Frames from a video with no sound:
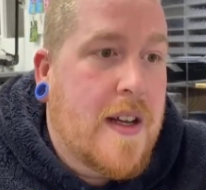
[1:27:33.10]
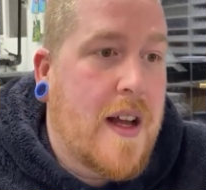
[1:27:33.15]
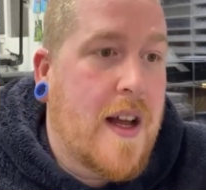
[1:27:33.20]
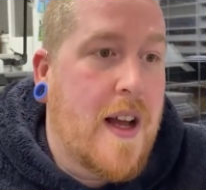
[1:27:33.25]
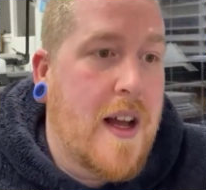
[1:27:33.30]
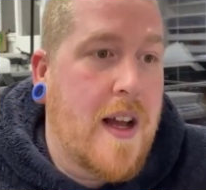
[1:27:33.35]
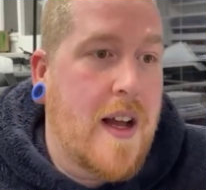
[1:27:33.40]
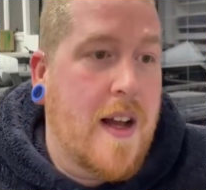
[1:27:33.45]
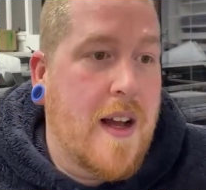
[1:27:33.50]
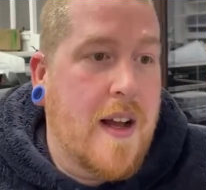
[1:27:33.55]

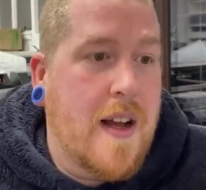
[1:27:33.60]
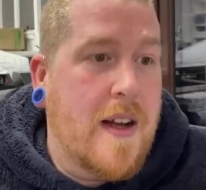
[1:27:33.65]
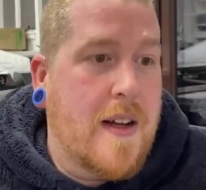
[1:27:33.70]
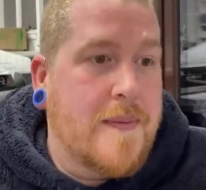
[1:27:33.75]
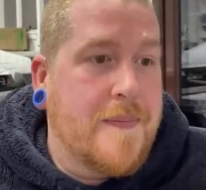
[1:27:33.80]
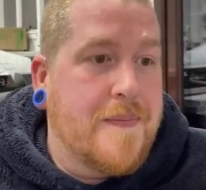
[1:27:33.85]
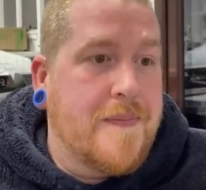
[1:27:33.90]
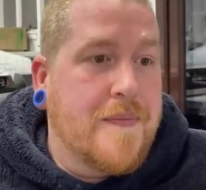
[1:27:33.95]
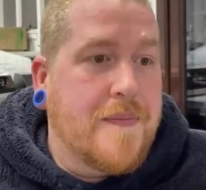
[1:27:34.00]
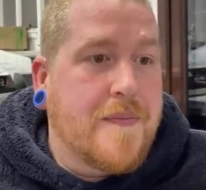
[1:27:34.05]

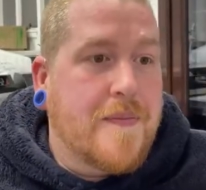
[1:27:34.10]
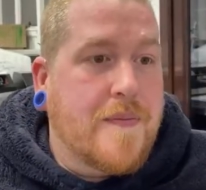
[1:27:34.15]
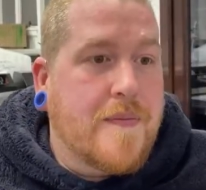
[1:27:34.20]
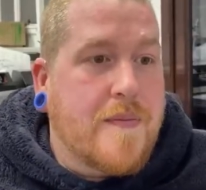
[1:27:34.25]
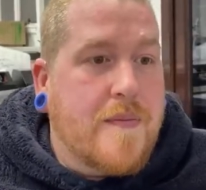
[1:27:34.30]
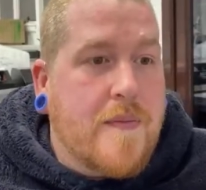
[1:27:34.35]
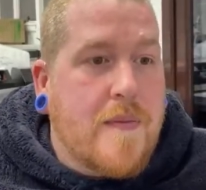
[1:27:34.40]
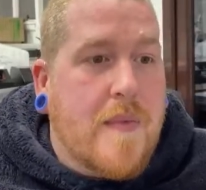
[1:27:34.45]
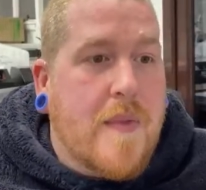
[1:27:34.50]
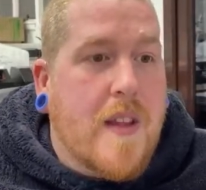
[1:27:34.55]
Um,
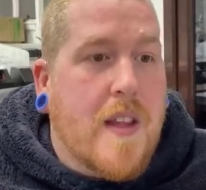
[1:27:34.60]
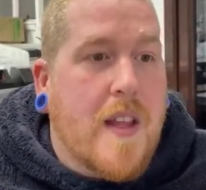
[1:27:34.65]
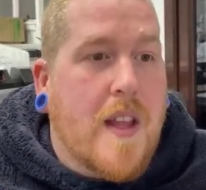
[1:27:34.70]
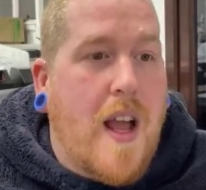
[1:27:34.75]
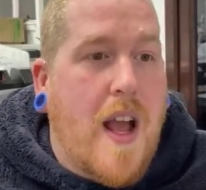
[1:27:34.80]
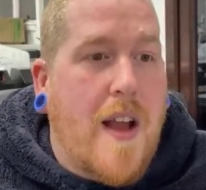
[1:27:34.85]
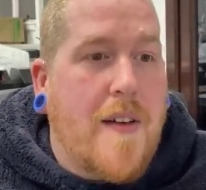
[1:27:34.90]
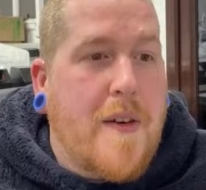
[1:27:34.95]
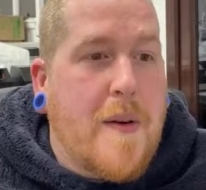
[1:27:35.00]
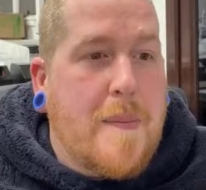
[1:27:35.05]

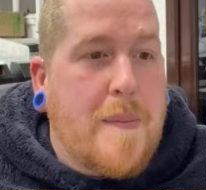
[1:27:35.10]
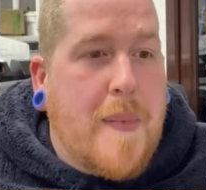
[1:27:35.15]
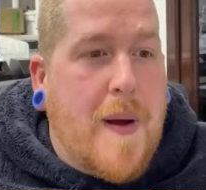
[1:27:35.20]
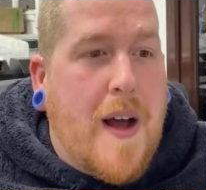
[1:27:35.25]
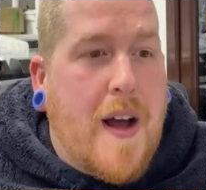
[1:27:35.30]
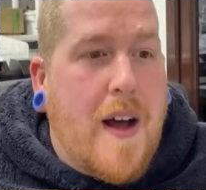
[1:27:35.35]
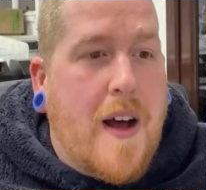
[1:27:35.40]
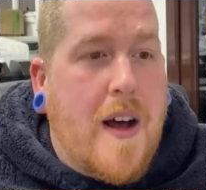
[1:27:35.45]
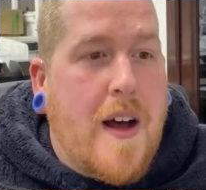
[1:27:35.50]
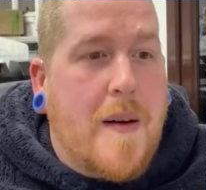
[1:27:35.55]
I have a
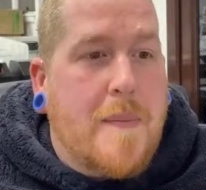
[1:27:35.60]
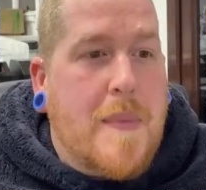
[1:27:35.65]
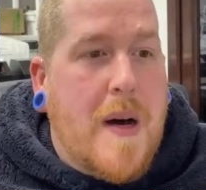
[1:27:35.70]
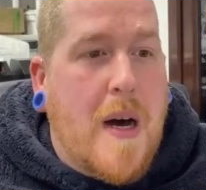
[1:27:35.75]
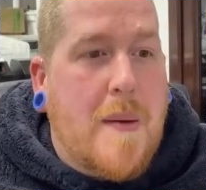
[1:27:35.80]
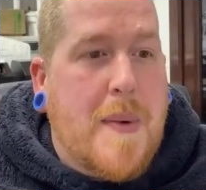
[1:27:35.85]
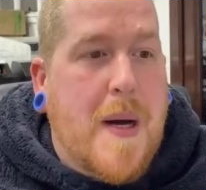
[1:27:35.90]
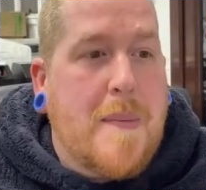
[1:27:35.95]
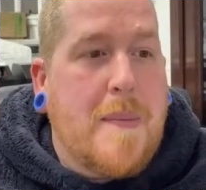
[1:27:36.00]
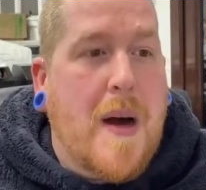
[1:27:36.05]
part
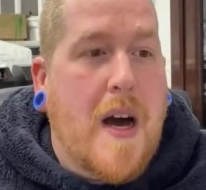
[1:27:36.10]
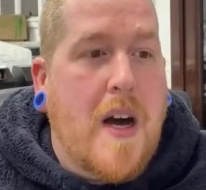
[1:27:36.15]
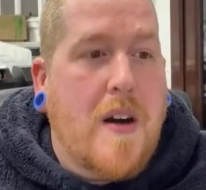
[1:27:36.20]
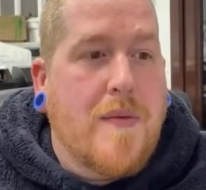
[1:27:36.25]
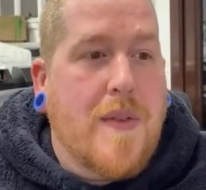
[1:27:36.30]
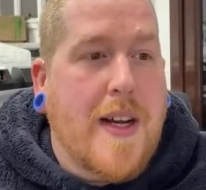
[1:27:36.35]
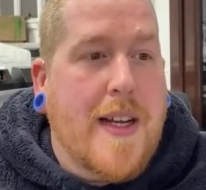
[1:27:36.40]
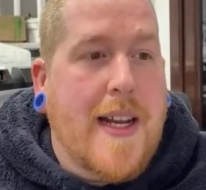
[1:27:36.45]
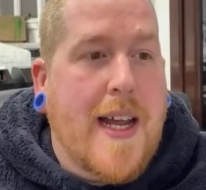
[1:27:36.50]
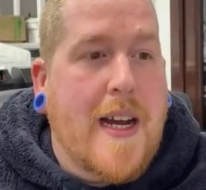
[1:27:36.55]
part buy part
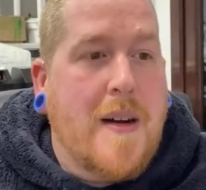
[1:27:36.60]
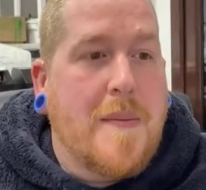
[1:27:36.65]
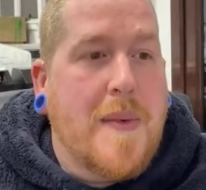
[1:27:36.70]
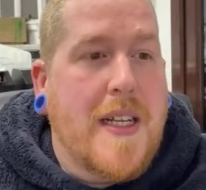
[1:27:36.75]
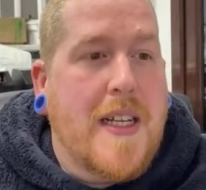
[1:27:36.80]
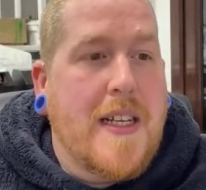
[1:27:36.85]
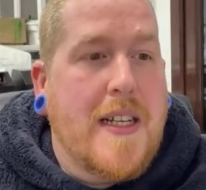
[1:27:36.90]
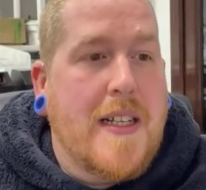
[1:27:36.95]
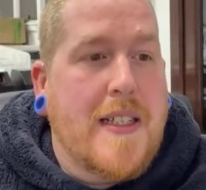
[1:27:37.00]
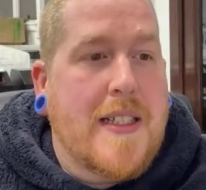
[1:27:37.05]
rent. Help
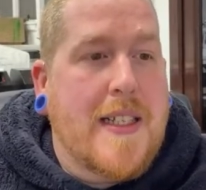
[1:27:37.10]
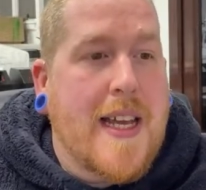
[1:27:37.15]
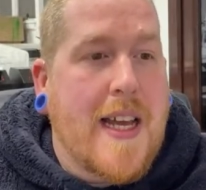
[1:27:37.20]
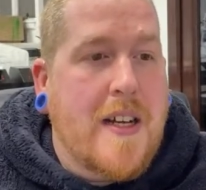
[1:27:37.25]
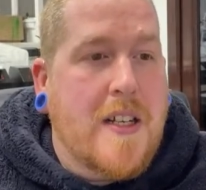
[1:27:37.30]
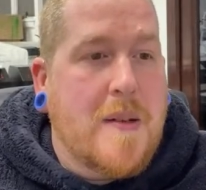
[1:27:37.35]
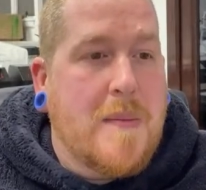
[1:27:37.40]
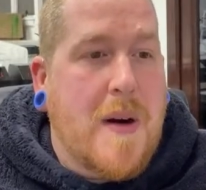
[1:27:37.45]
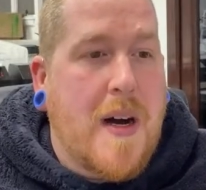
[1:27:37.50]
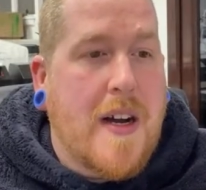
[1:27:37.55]
me to get
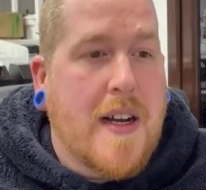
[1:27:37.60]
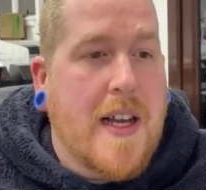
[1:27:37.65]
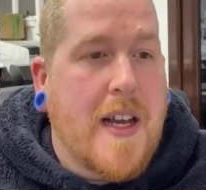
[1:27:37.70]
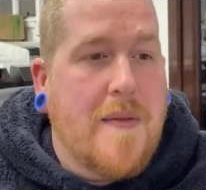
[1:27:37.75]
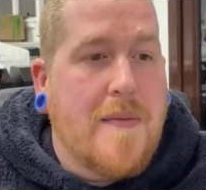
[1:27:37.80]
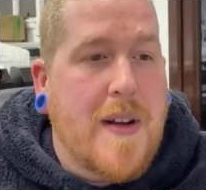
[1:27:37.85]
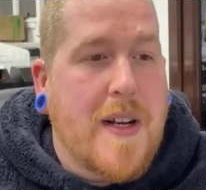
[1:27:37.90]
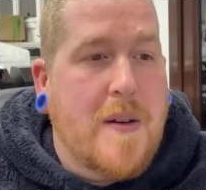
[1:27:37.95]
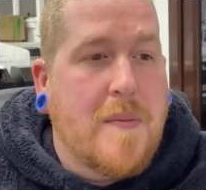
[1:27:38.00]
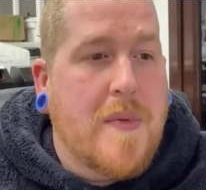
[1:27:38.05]
on the
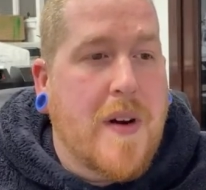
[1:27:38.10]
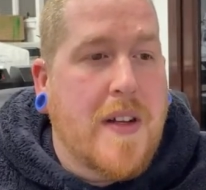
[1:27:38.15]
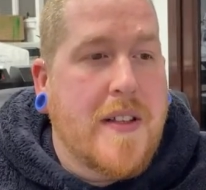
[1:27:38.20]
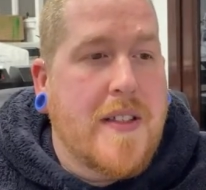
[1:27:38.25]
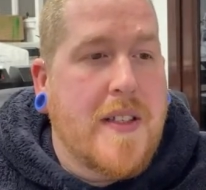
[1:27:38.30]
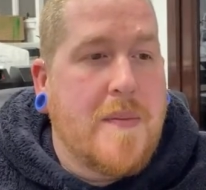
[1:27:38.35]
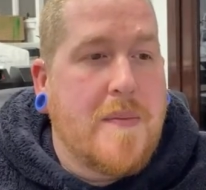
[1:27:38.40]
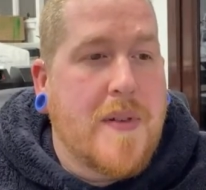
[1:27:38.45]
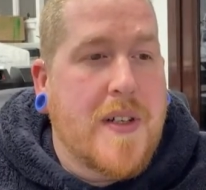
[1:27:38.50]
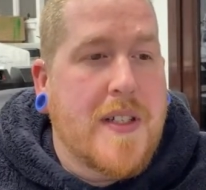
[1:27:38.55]
market. Rental
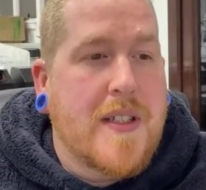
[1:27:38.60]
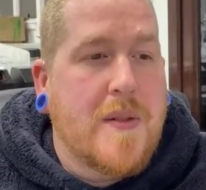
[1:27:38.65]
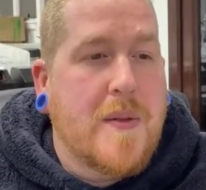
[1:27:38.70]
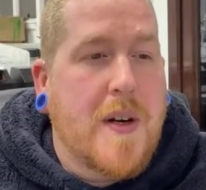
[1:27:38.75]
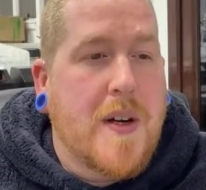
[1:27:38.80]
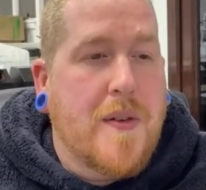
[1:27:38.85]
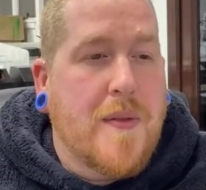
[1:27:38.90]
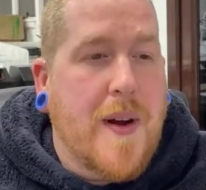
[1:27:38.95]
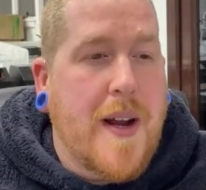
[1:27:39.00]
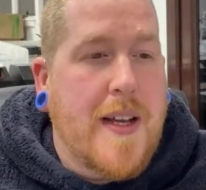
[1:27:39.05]
prices in Bristol
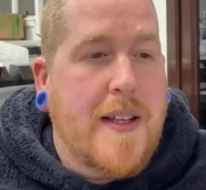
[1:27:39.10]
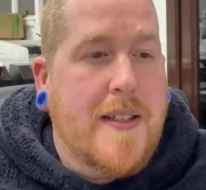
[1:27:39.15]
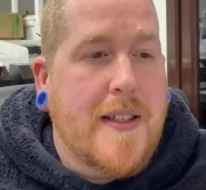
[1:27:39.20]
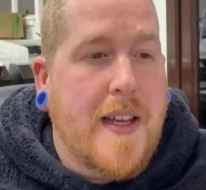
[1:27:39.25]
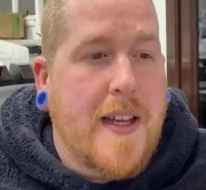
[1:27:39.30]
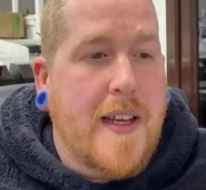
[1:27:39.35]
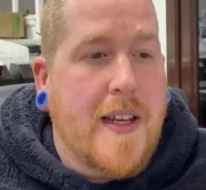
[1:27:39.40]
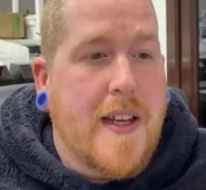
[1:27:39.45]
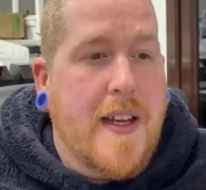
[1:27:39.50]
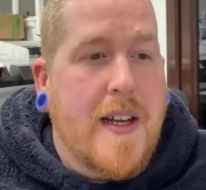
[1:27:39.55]
are
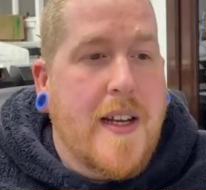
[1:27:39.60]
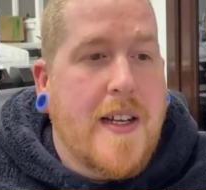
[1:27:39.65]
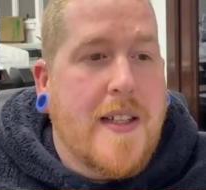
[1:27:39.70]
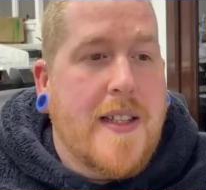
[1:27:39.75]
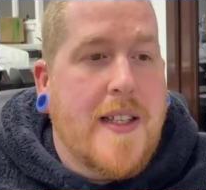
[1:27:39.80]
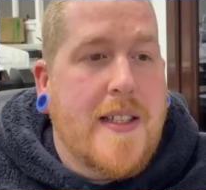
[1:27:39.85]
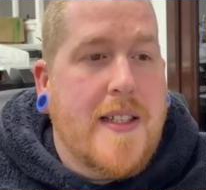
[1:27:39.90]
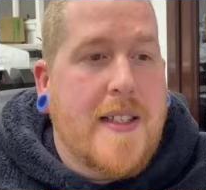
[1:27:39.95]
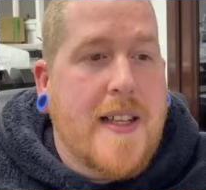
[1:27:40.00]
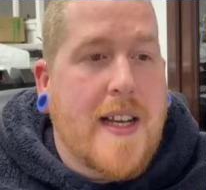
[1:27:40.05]
crazy.
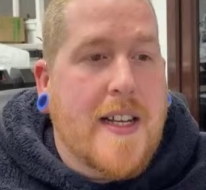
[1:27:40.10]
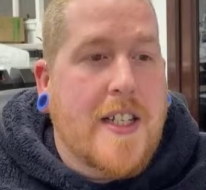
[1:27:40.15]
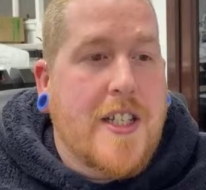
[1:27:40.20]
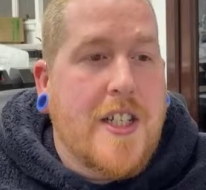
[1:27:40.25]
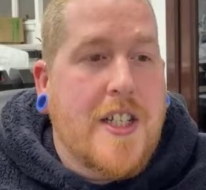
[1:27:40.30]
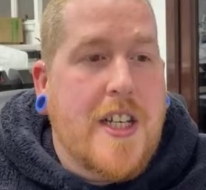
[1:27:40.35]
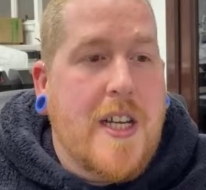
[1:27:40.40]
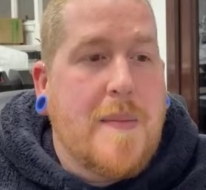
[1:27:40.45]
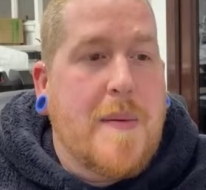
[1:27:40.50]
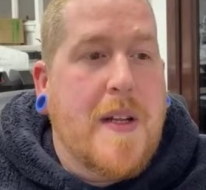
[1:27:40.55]
This is
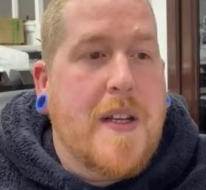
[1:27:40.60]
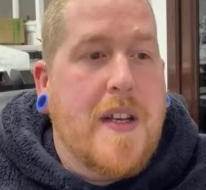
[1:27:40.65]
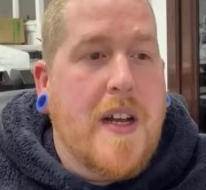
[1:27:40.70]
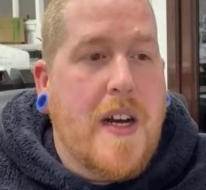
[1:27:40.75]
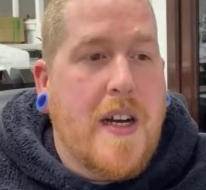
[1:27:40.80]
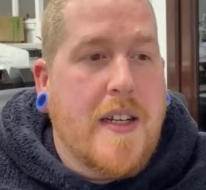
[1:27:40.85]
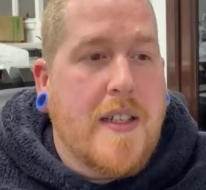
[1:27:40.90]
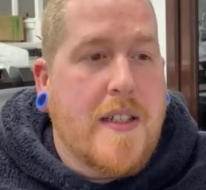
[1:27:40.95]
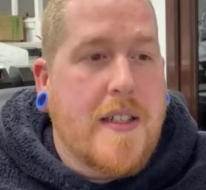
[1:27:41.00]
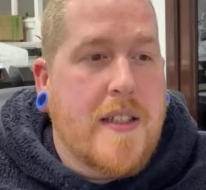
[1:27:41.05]
actually cheaper.
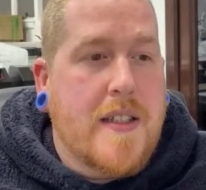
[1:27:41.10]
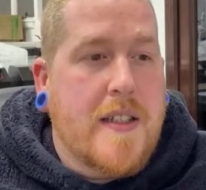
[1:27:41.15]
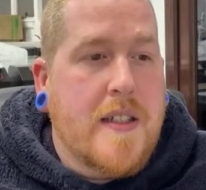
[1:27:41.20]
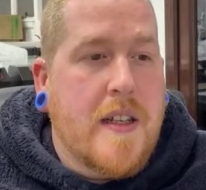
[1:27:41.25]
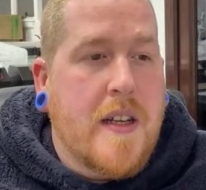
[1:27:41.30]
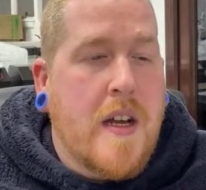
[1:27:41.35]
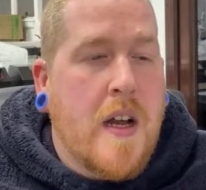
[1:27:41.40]
Nice.